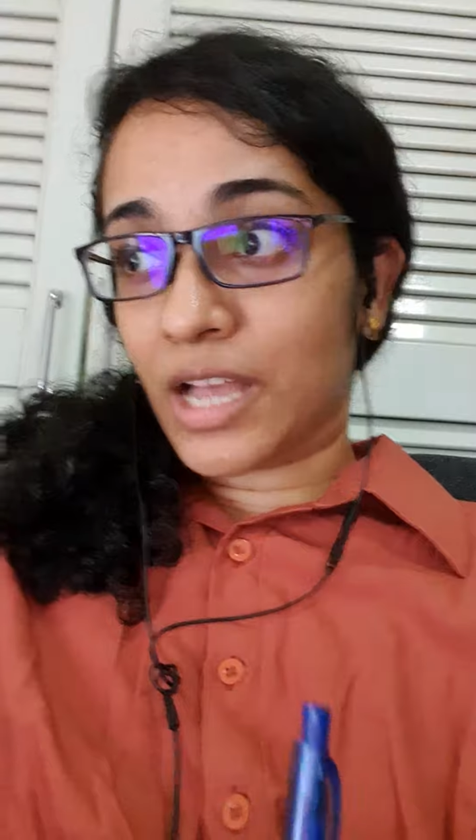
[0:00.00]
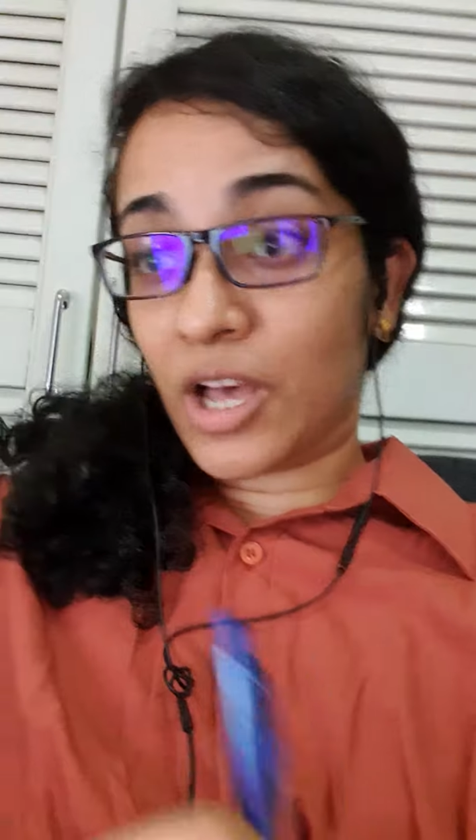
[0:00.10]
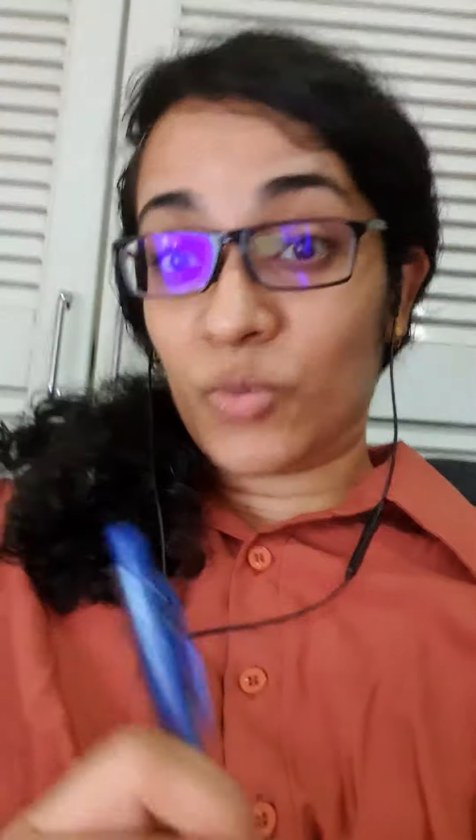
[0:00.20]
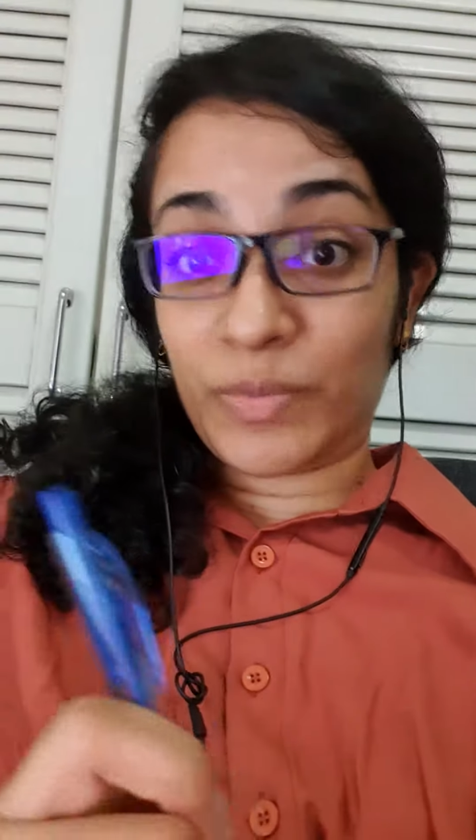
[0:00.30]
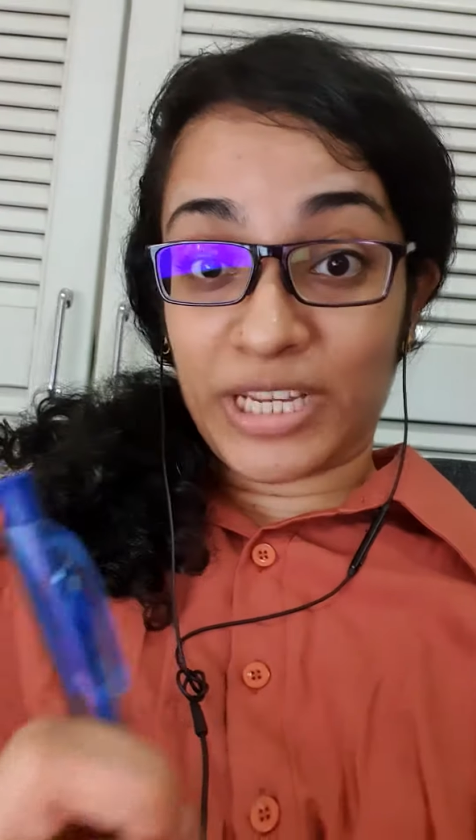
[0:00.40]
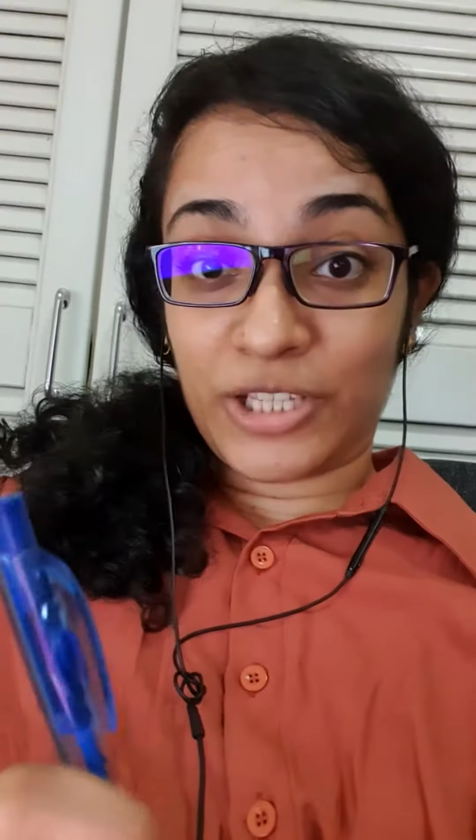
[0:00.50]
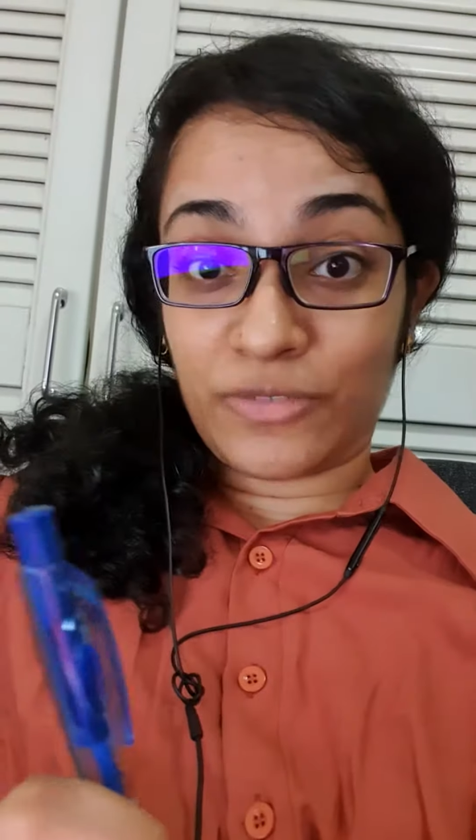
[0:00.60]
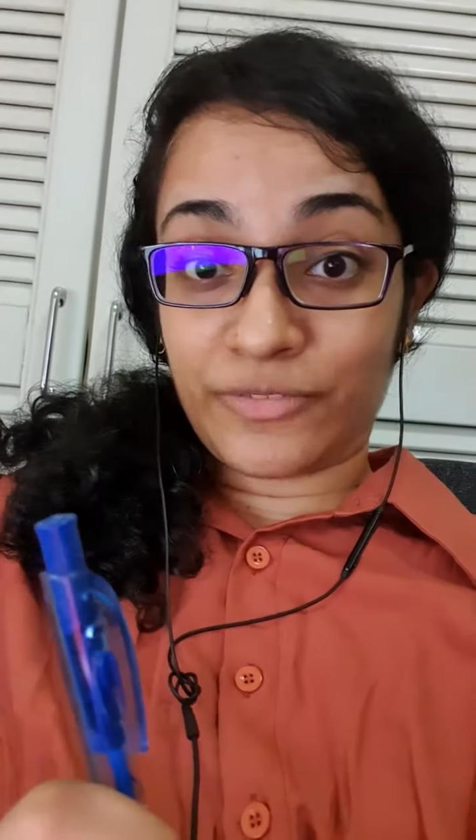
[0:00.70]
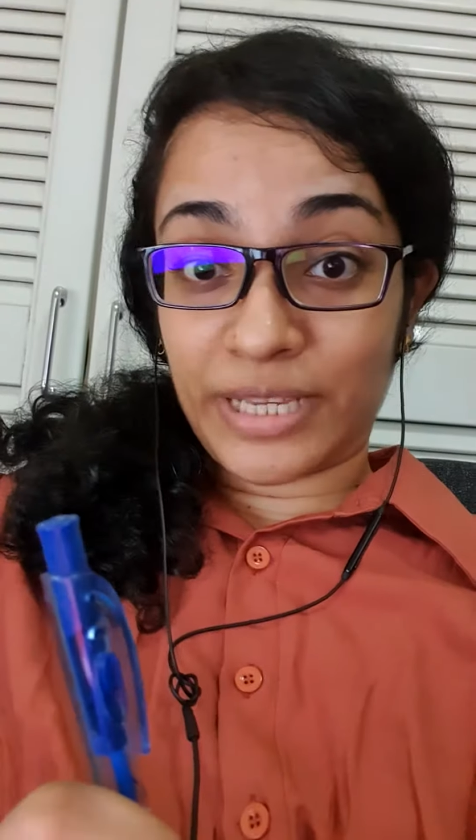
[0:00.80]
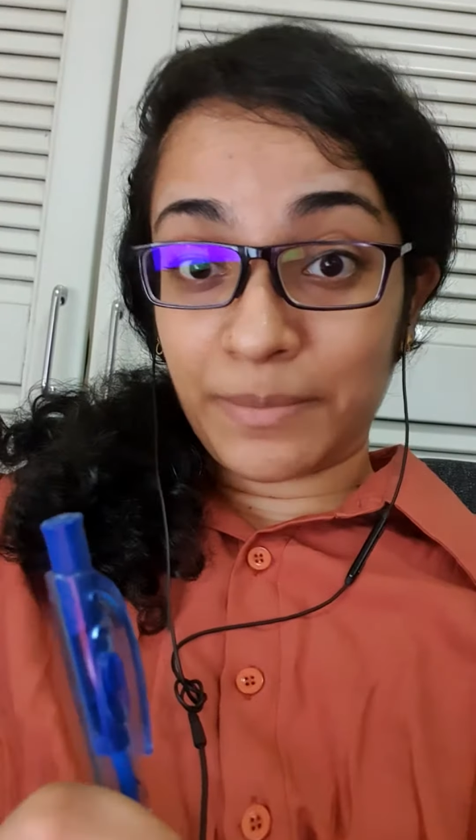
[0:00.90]
How many
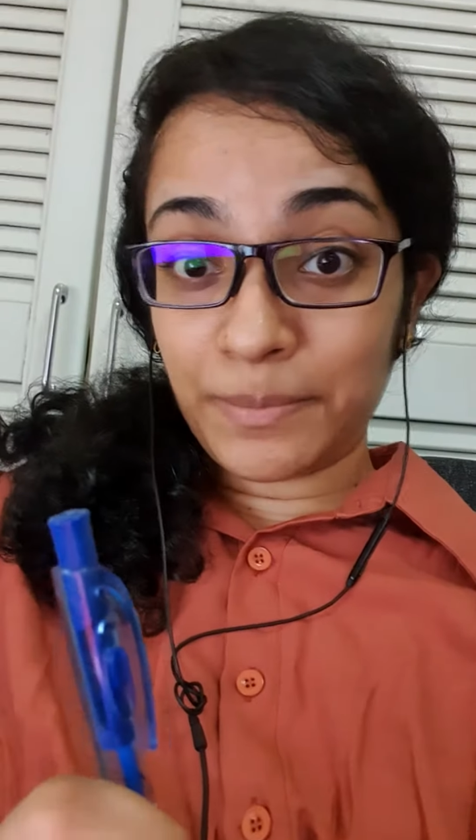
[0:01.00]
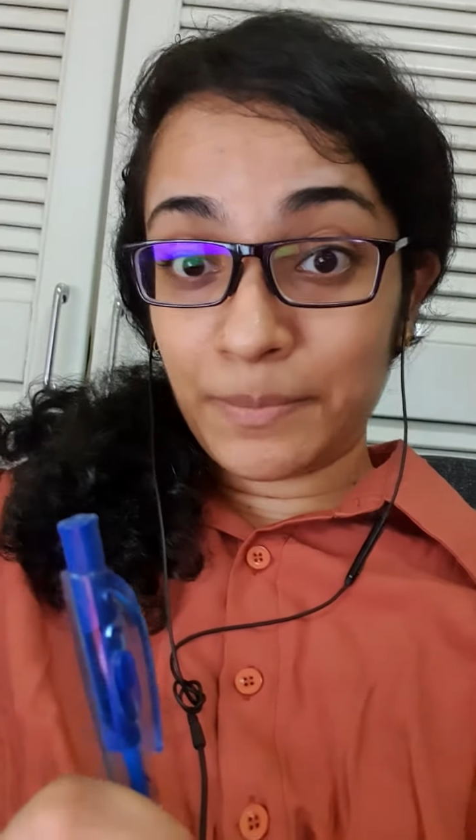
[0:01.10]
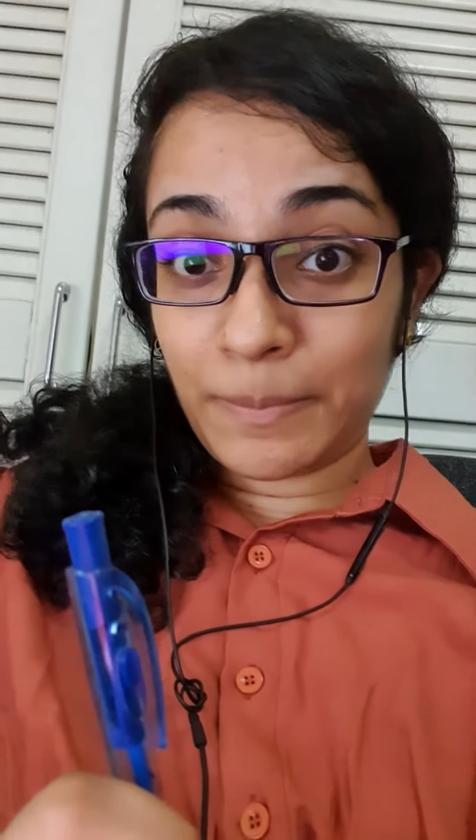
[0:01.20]
of them?